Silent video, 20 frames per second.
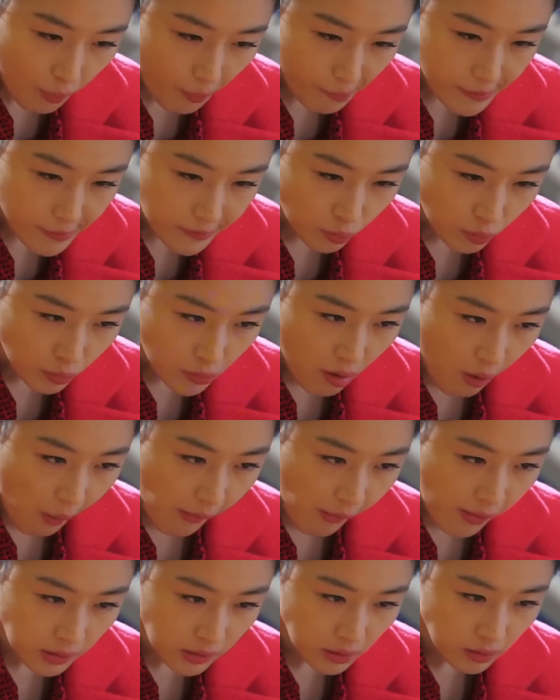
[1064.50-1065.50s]
outside,
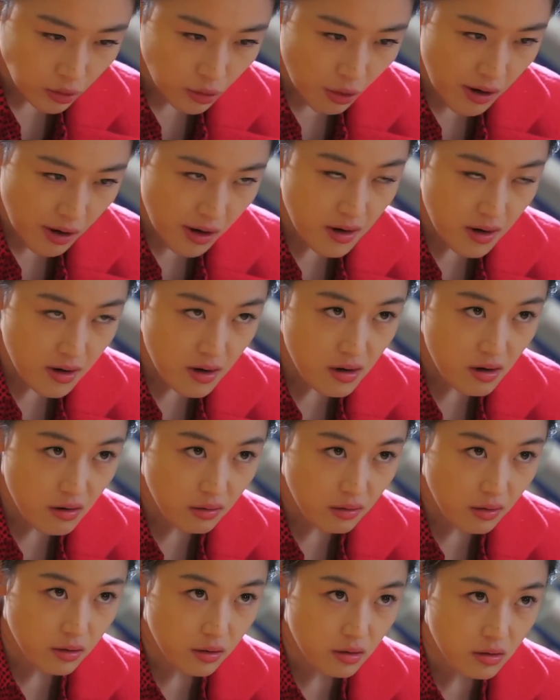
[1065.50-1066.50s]
eating with him next to her.